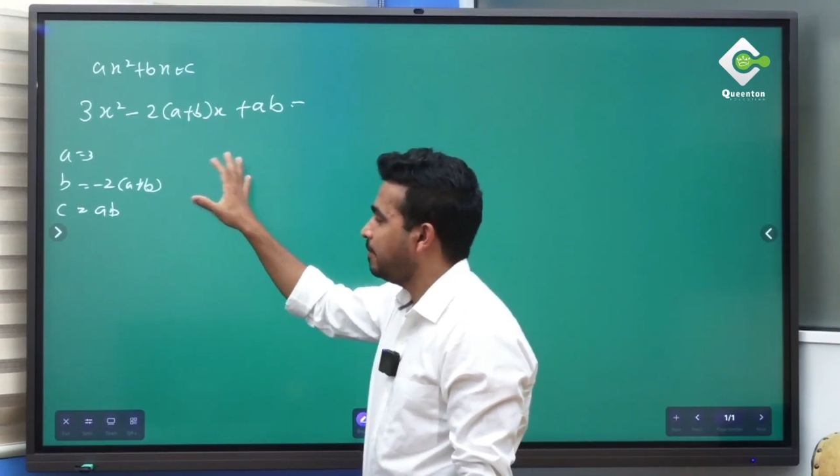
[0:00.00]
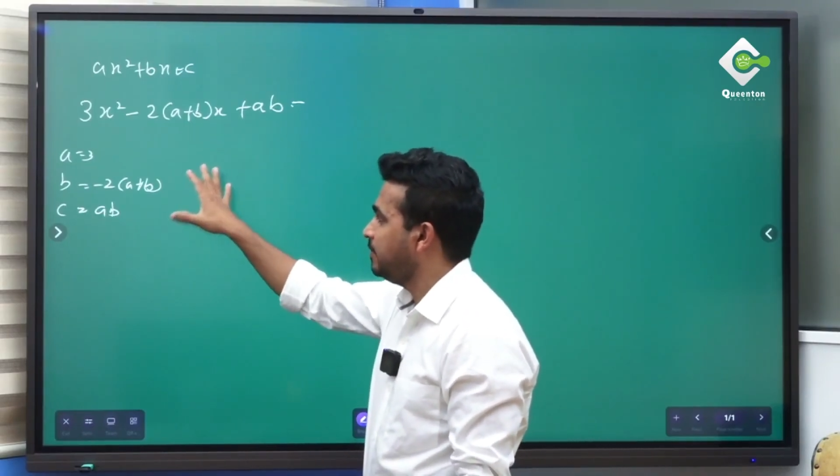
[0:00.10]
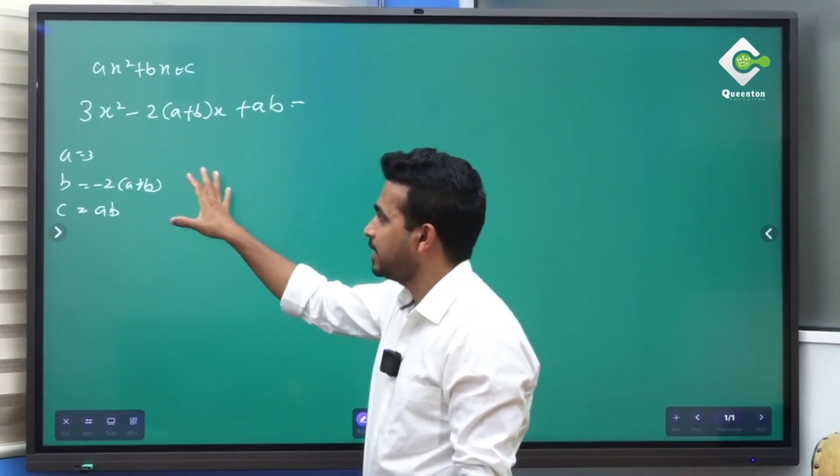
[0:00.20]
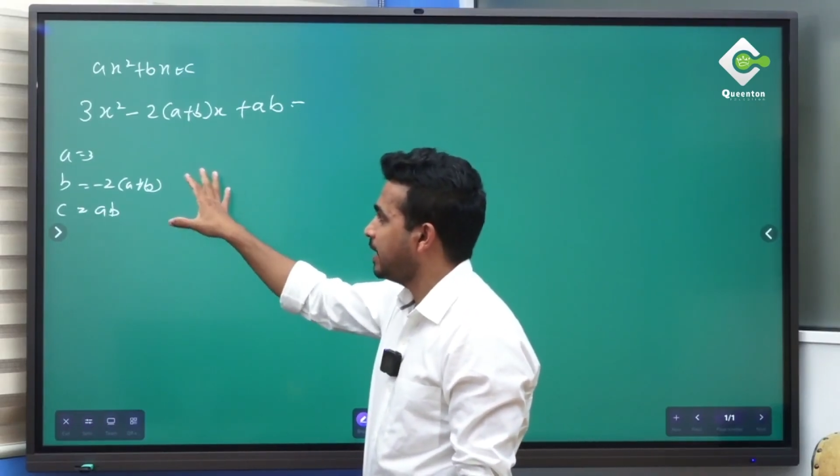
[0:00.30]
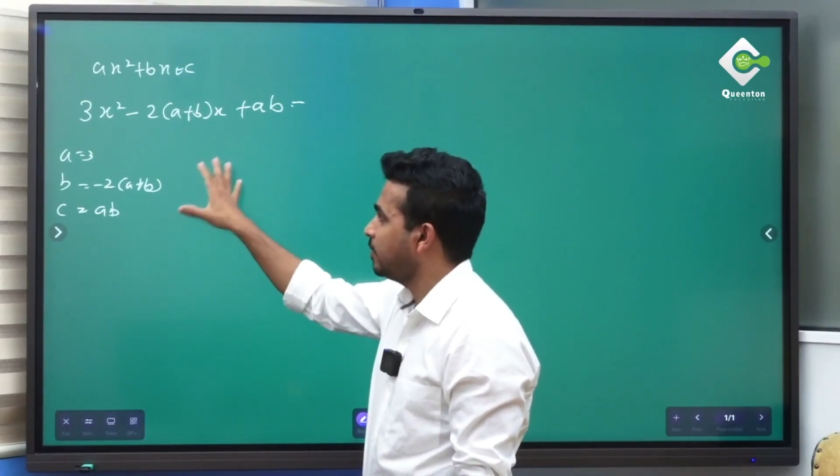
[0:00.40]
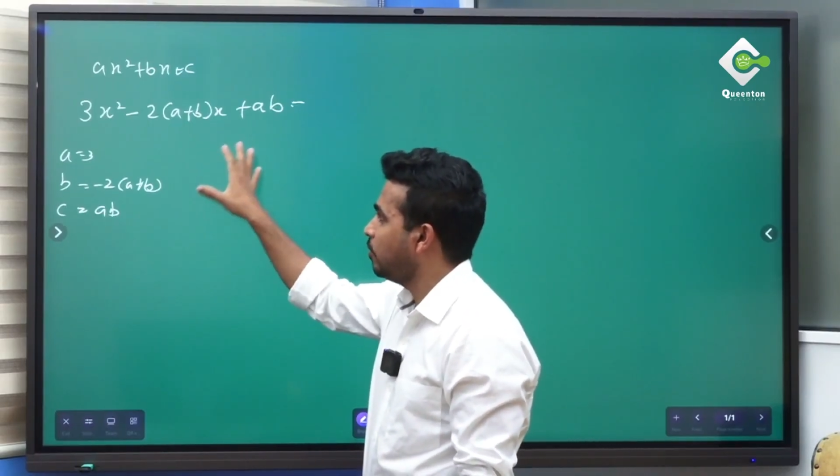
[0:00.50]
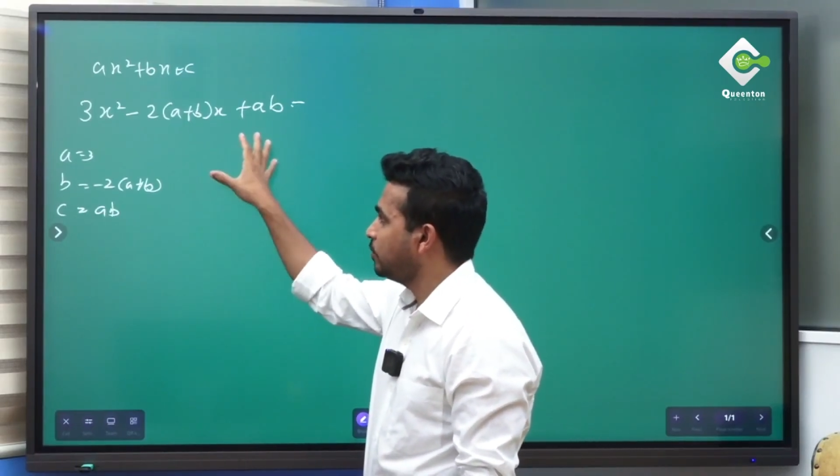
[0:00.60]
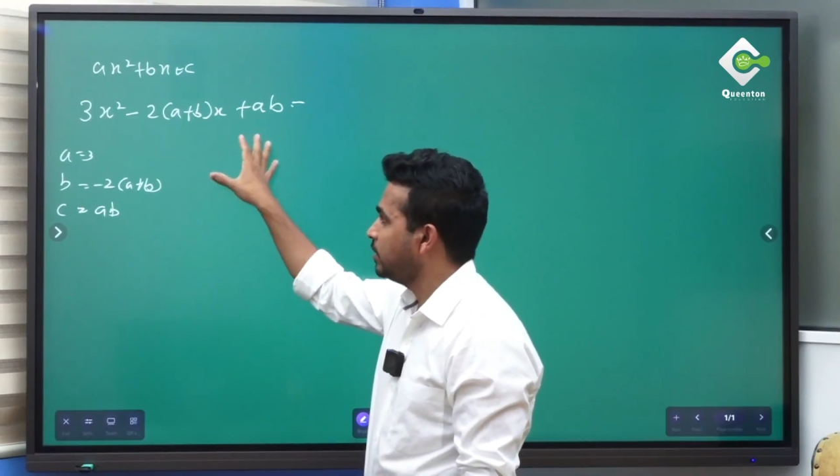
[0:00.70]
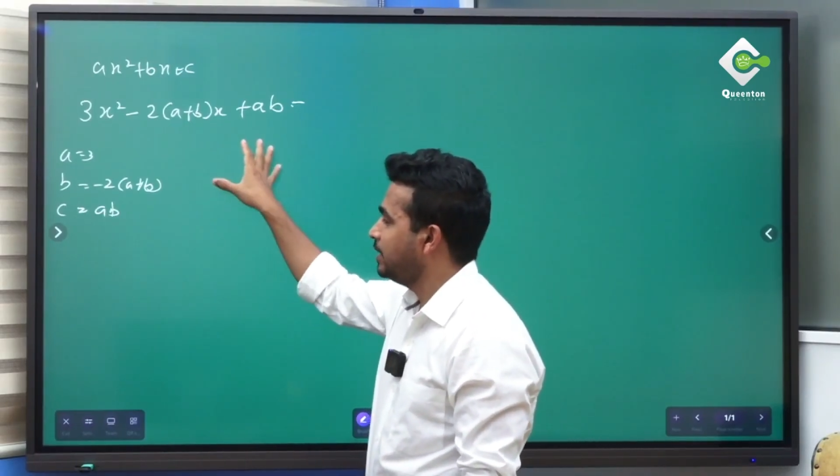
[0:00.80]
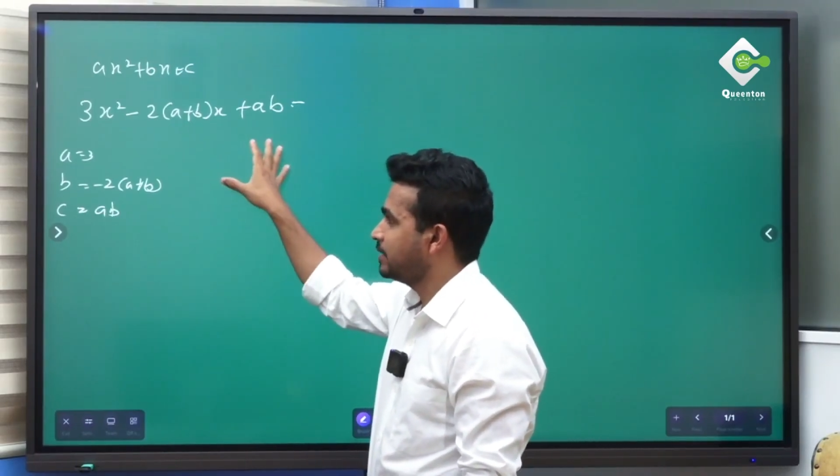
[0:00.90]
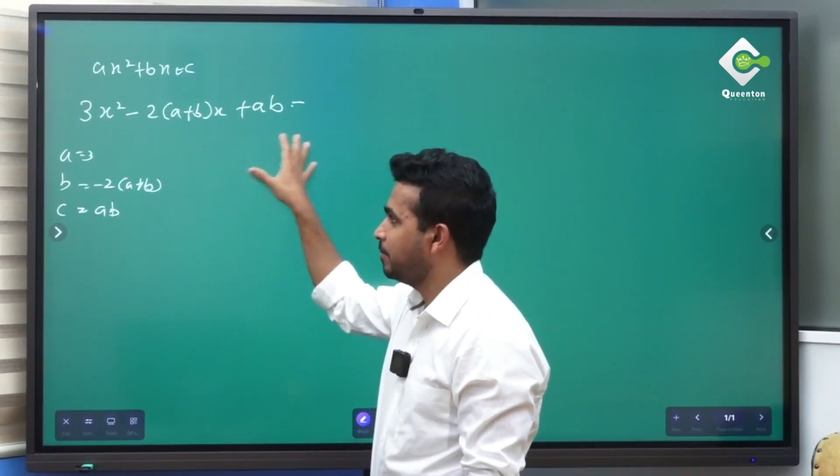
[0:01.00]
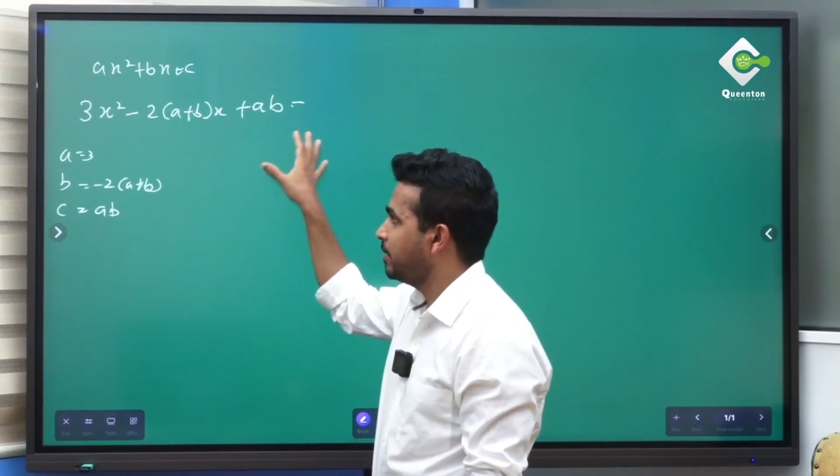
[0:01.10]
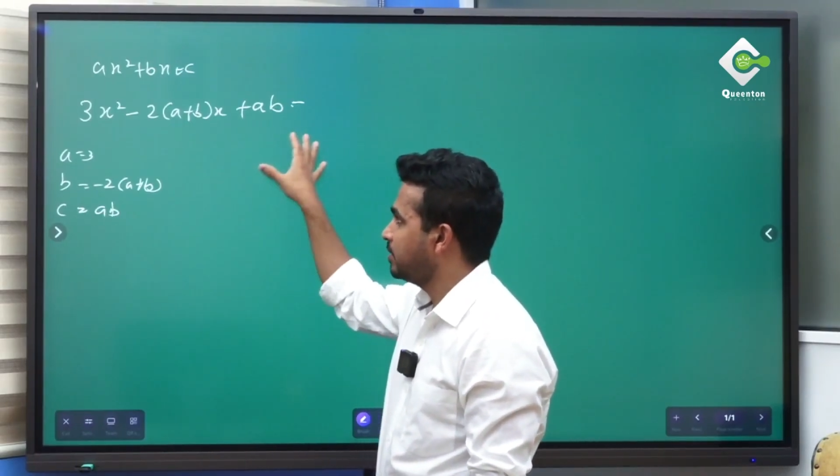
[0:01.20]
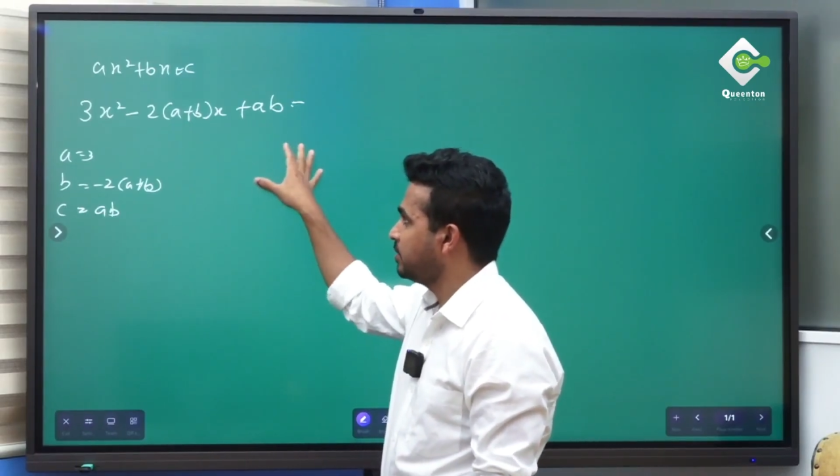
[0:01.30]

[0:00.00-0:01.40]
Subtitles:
we can go for the discriminant